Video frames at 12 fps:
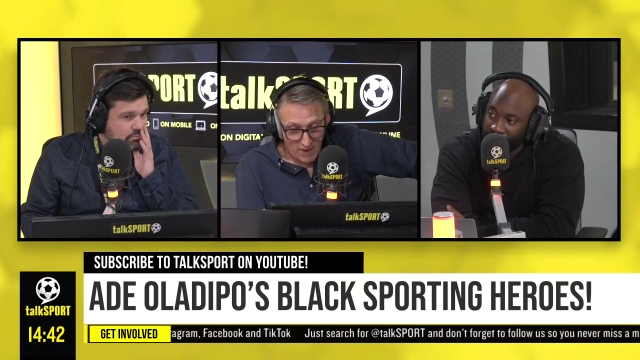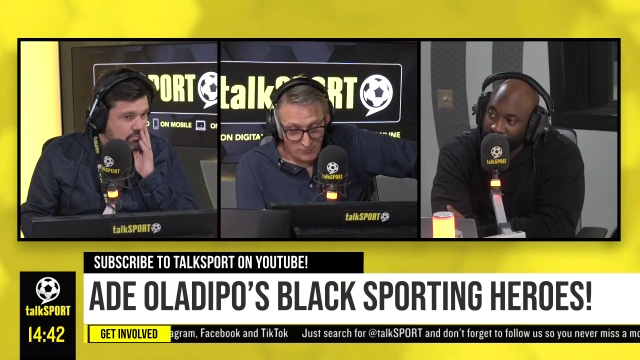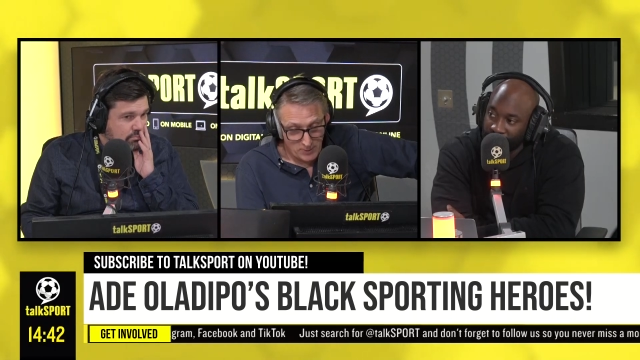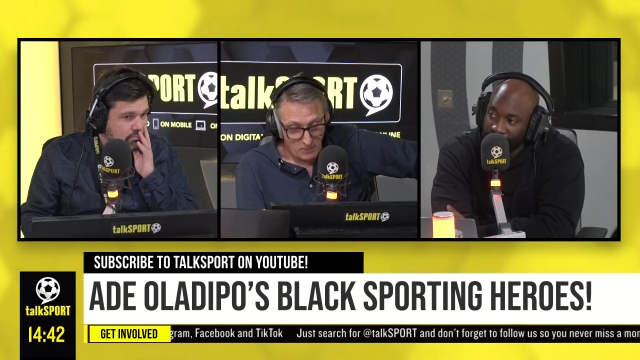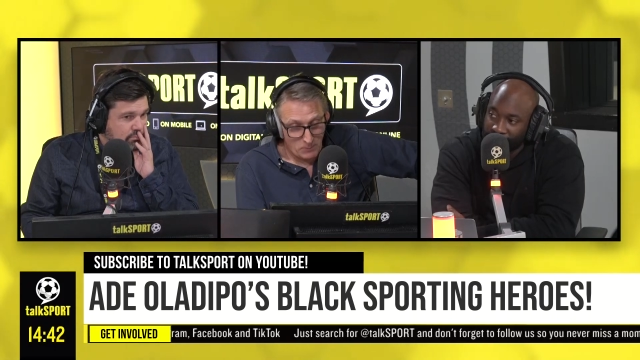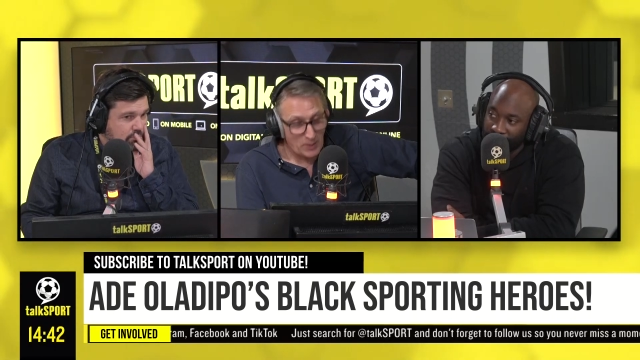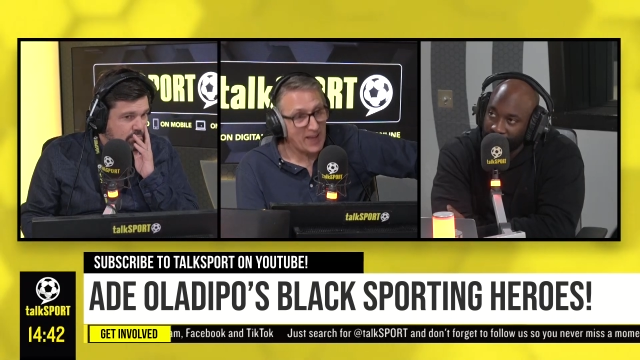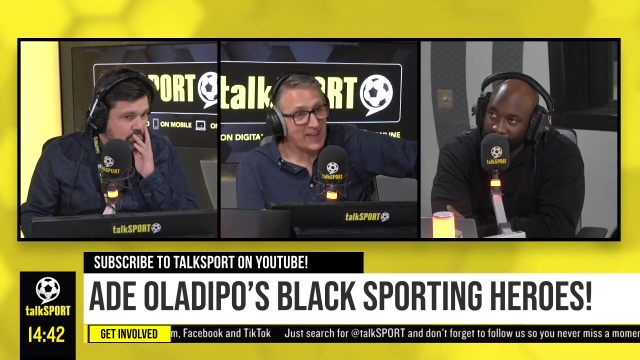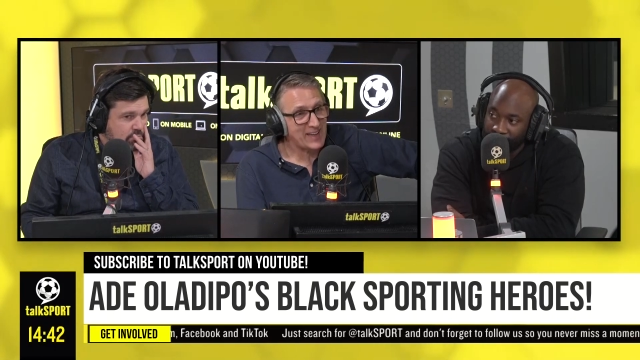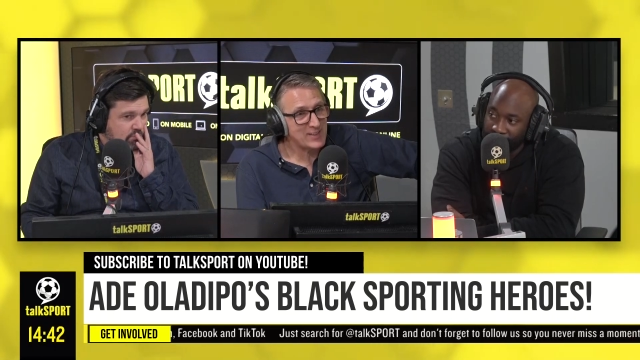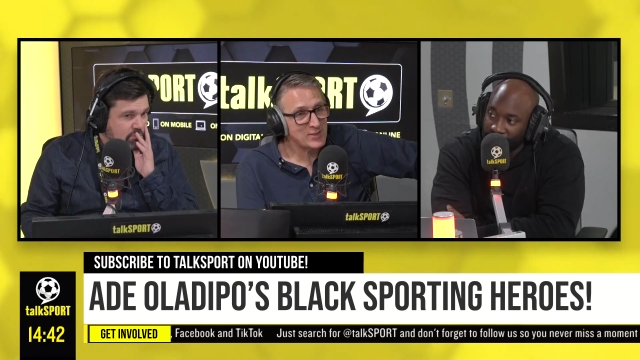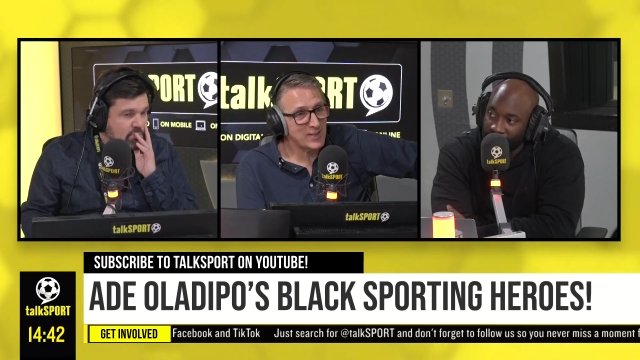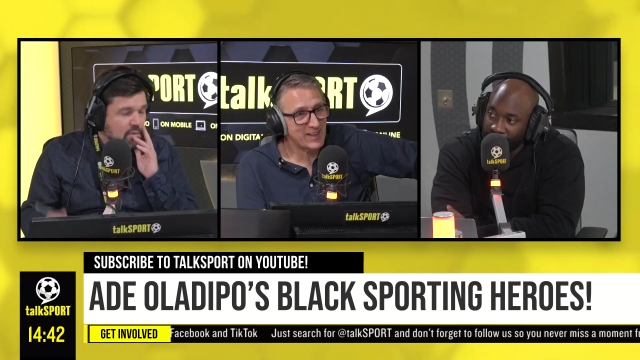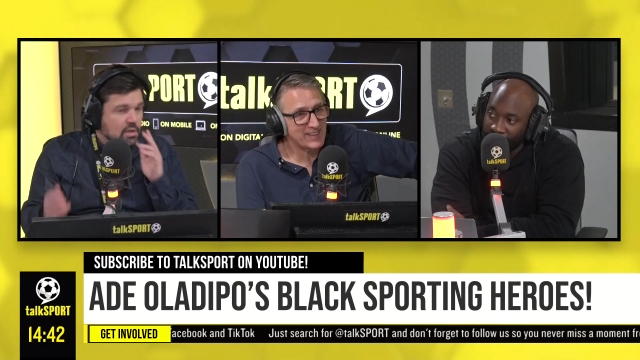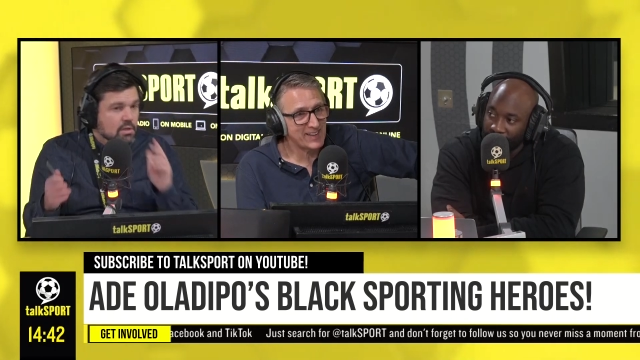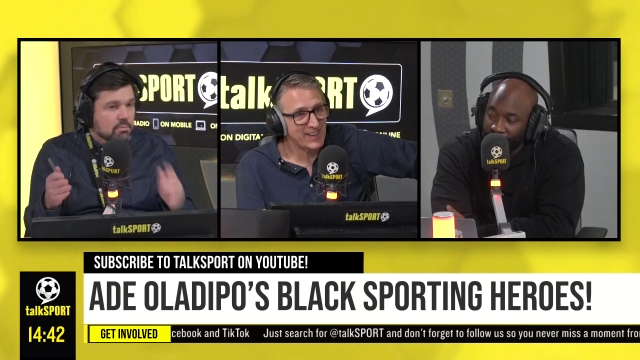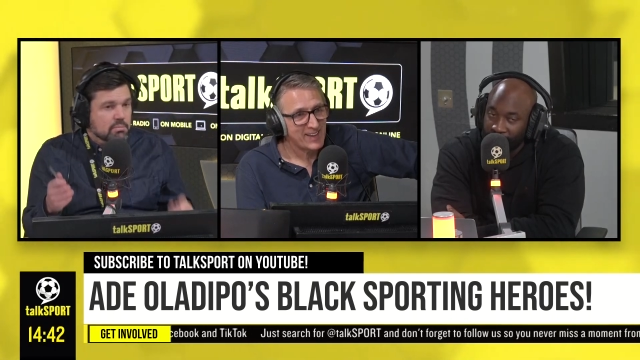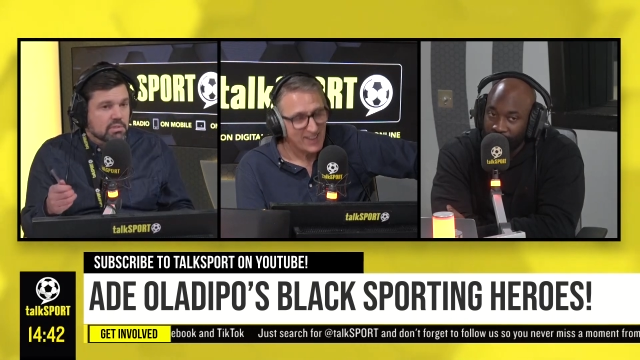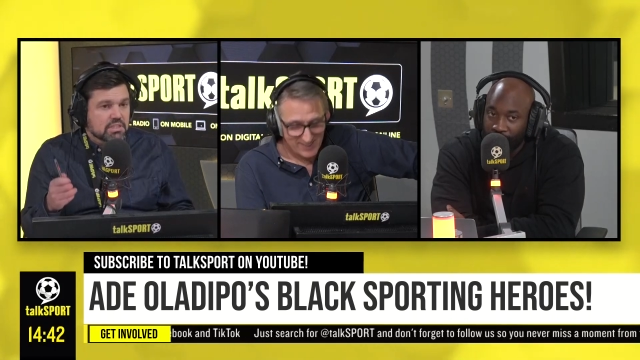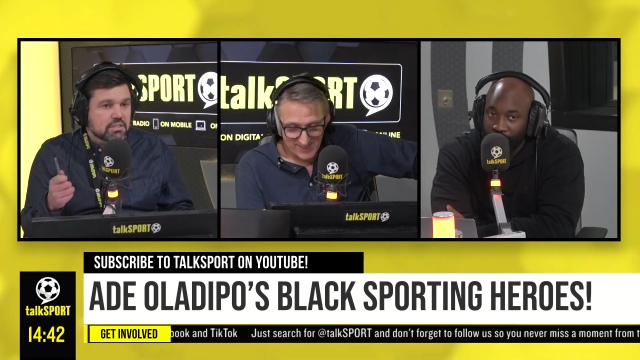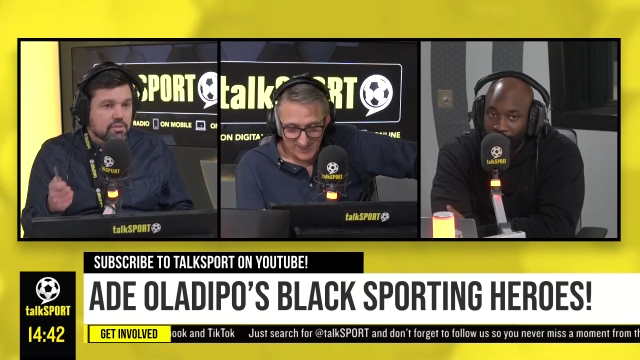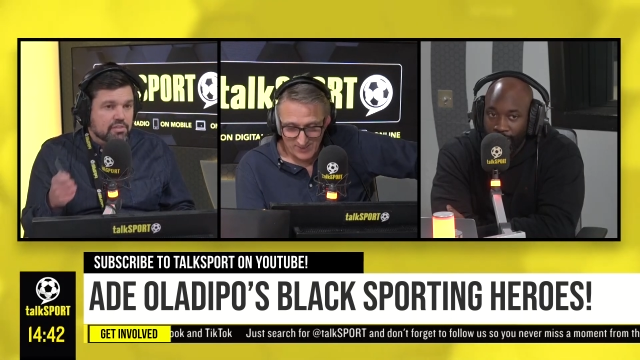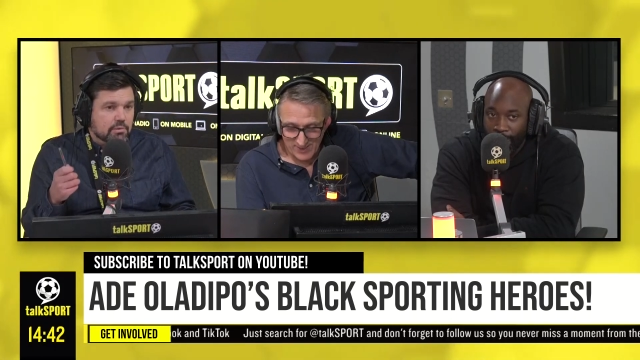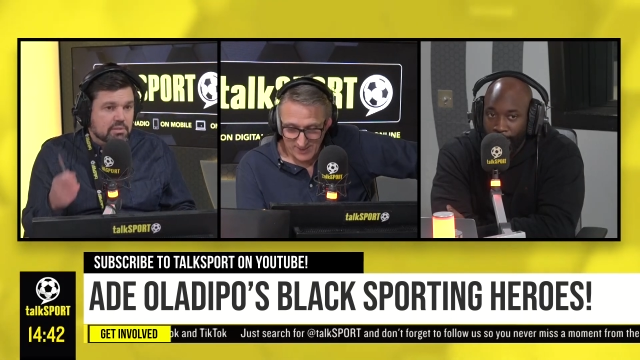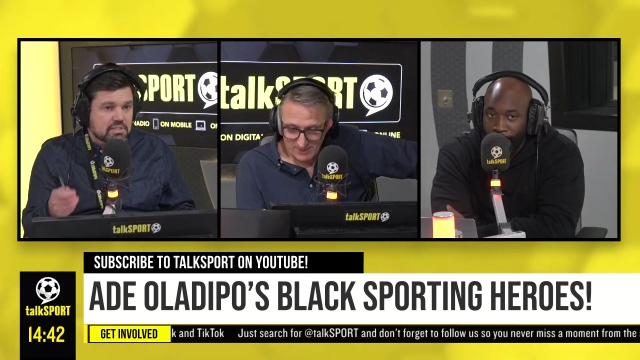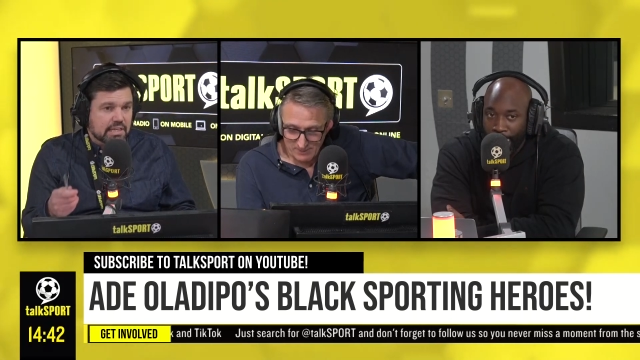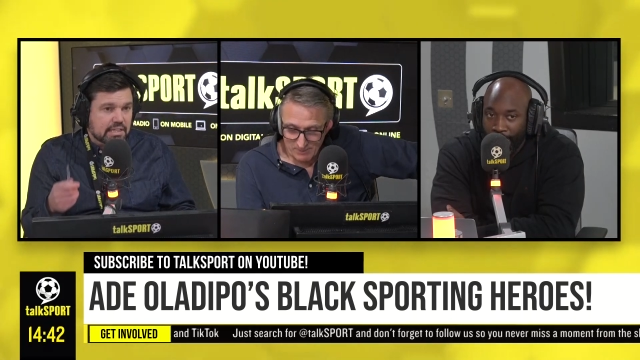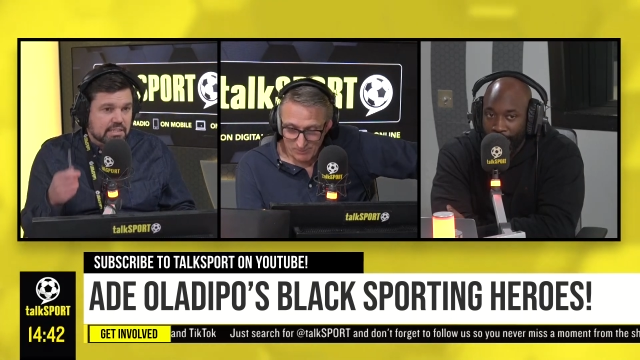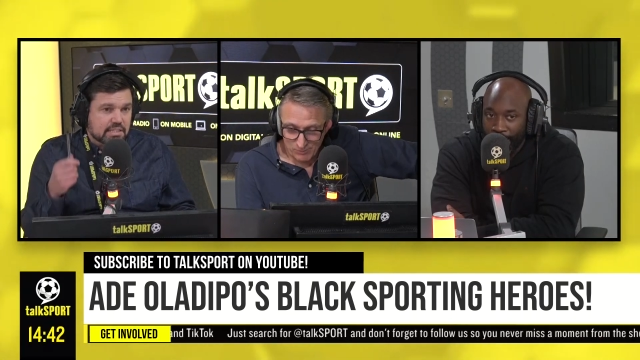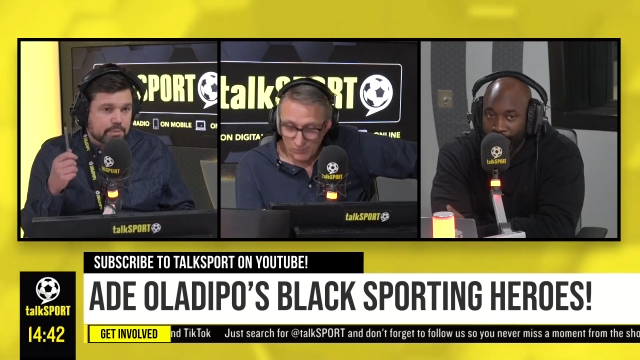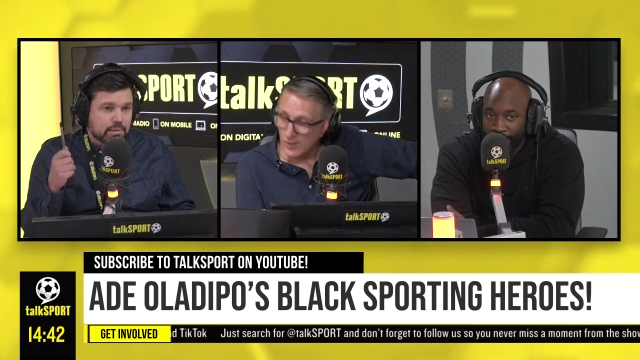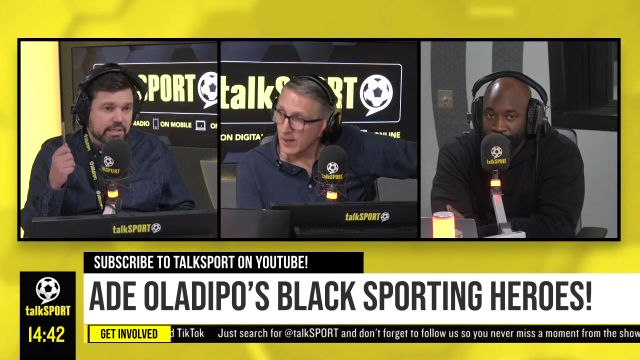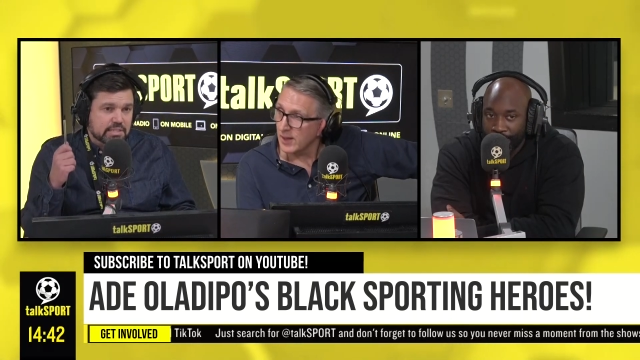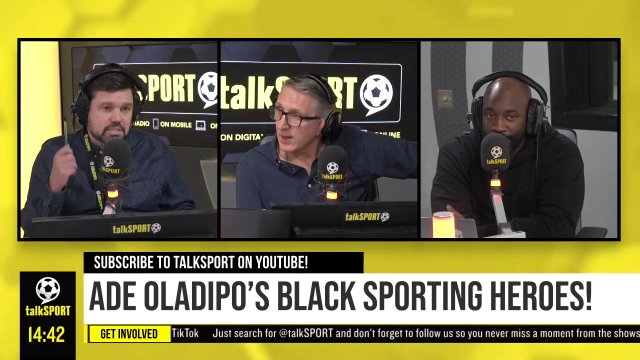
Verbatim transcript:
Speaker 1: you have to play each other. But this is the thing you? with
Speaker 2: tennis, they play